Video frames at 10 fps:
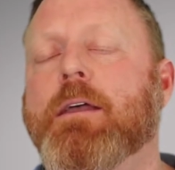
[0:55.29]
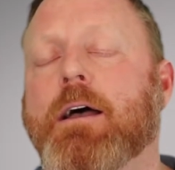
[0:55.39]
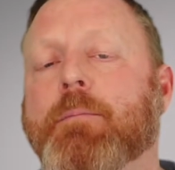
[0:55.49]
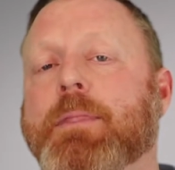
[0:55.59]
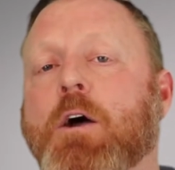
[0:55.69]

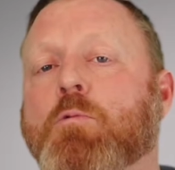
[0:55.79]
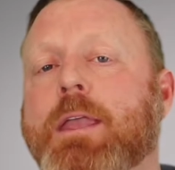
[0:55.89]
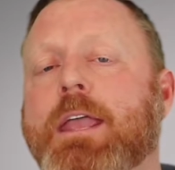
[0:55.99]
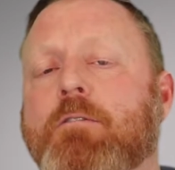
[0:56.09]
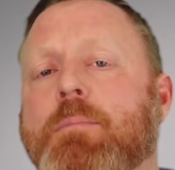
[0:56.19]
Now,
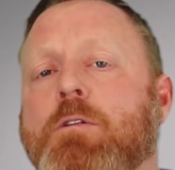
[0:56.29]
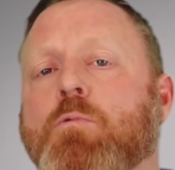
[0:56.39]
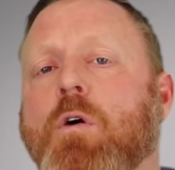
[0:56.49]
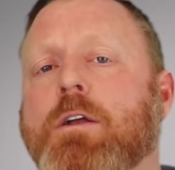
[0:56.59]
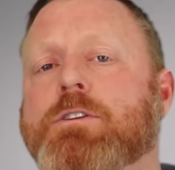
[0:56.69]
we have
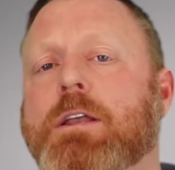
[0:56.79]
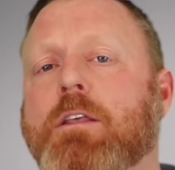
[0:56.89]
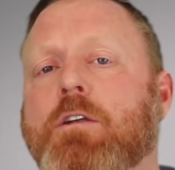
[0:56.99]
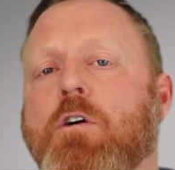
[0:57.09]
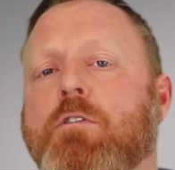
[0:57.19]
been watching
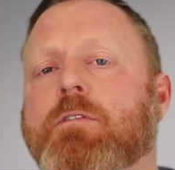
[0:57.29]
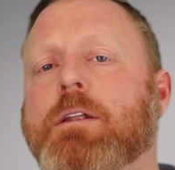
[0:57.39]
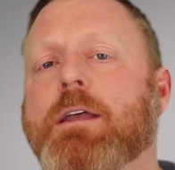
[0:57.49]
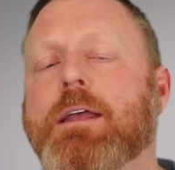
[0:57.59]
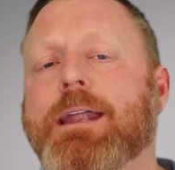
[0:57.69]
the
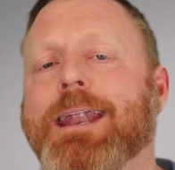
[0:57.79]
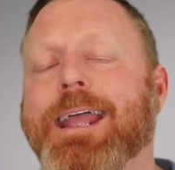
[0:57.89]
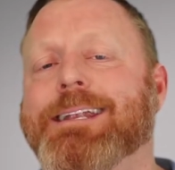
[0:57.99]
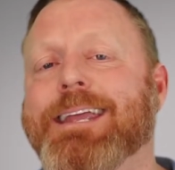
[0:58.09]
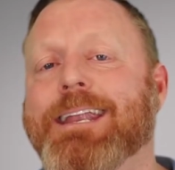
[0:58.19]

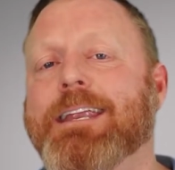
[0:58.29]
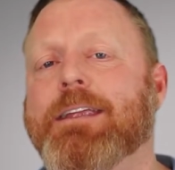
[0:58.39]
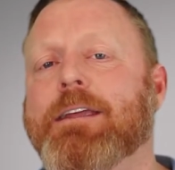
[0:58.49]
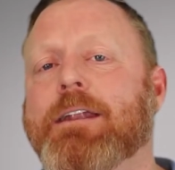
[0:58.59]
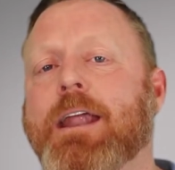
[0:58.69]

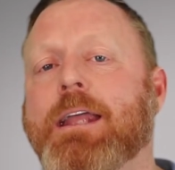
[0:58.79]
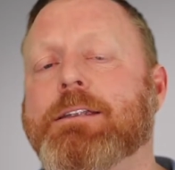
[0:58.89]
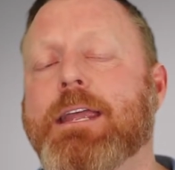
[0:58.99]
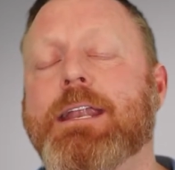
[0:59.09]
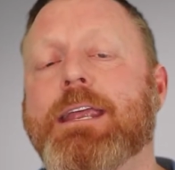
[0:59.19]

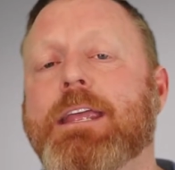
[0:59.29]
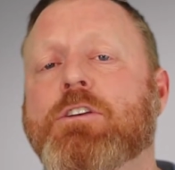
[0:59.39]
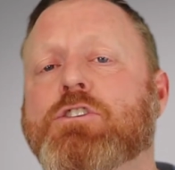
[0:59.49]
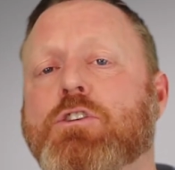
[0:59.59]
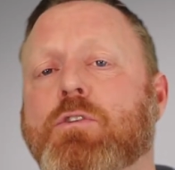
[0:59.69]
COVID-19
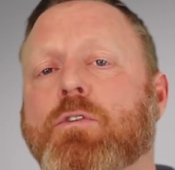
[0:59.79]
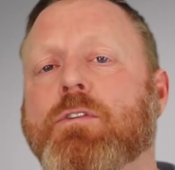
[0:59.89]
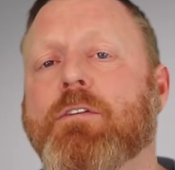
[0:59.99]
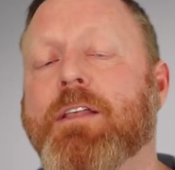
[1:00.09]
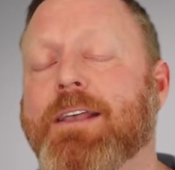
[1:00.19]

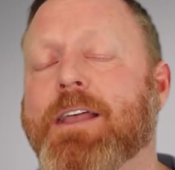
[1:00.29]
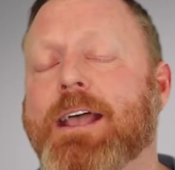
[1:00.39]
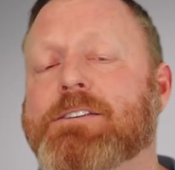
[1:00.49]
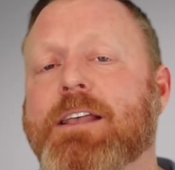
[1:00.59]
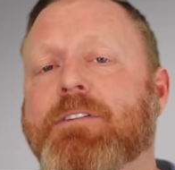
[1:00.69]
issues
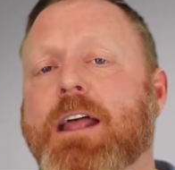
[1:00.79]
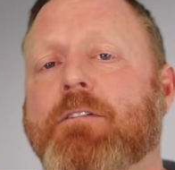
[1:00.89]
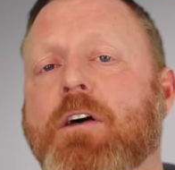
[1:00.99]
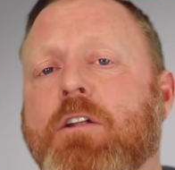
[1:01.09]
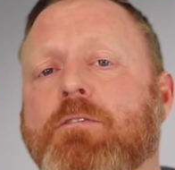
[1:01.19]
as they've
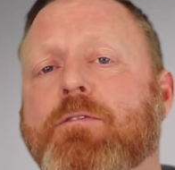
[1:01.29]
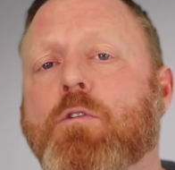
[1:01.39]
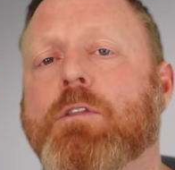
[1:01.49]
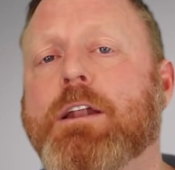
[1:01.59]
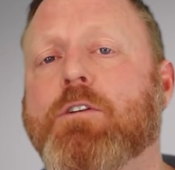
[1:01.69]
of
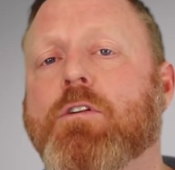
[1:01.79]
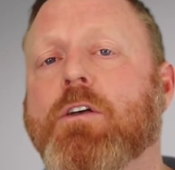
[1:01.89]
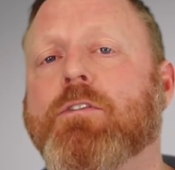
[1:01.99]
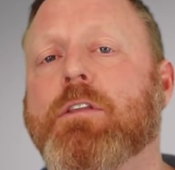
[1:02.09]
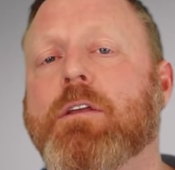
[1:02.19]
unfolded
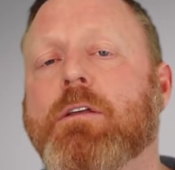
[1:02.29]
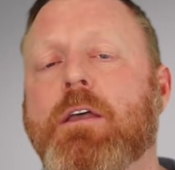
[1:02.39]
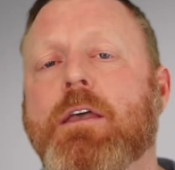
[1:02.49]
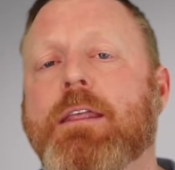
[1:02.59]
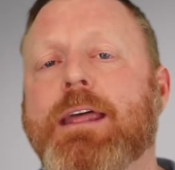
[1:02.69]
across the
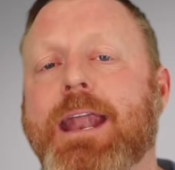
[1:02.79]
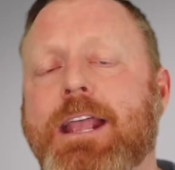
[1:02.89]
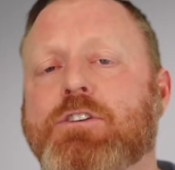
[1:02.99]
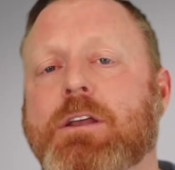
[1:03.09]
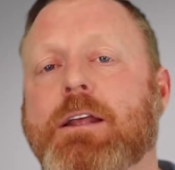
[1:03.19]

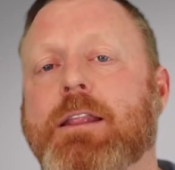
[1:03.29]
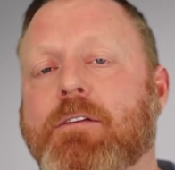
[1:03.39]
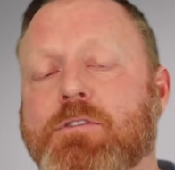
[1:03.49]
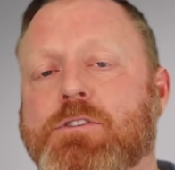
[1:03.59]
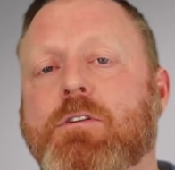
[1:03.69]
nation, and
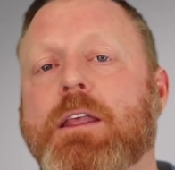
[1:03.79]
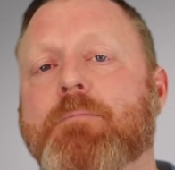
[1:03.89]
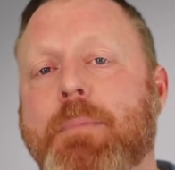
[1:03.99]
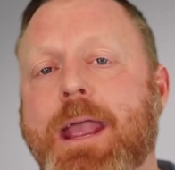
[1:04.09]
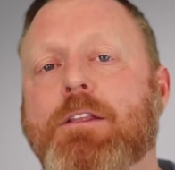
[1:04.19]
they've certainly
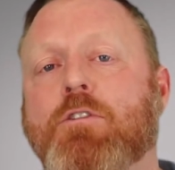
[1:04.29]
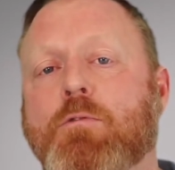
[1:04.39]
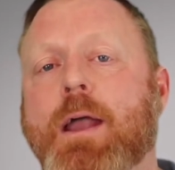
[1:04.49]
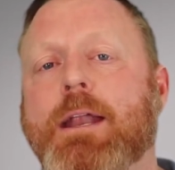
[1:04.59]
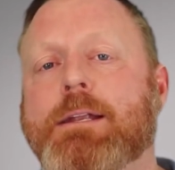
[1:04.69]
made their
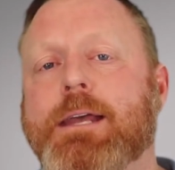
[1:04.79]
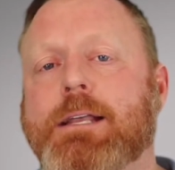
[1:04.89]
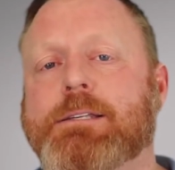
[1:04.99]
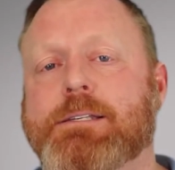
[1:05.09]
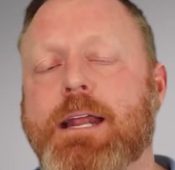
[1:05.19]
way to
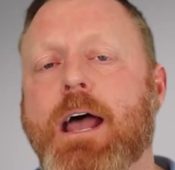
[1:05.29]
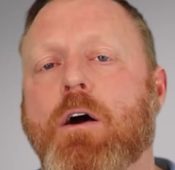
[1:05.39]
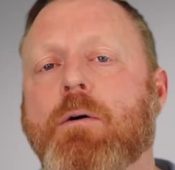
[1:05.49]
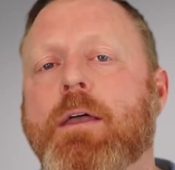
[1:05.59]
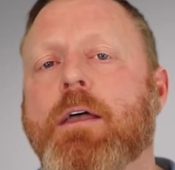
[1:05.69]
Texas
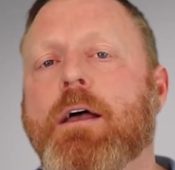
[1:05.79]
now.